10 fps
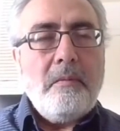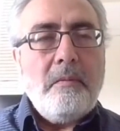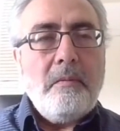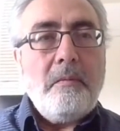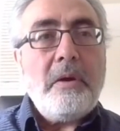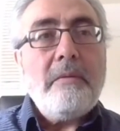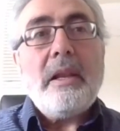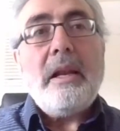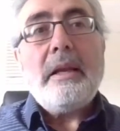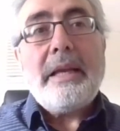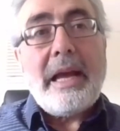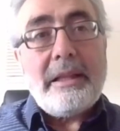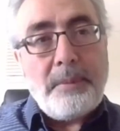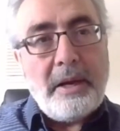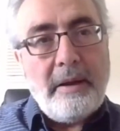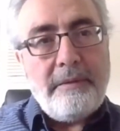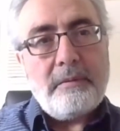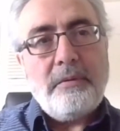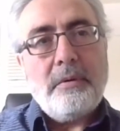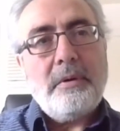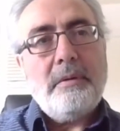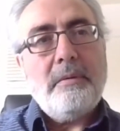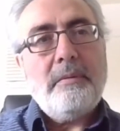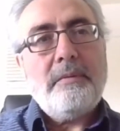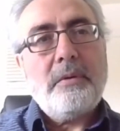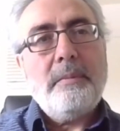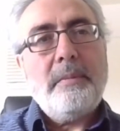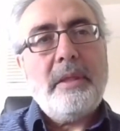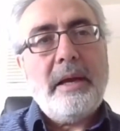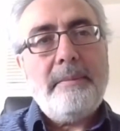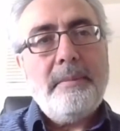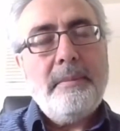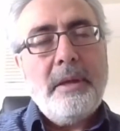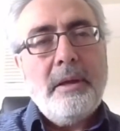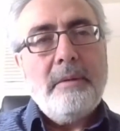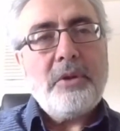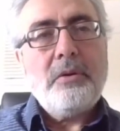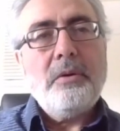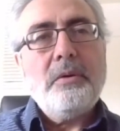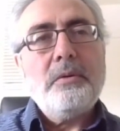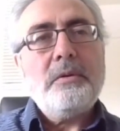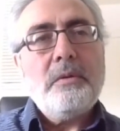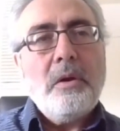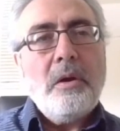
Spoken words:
We will get benefit from them because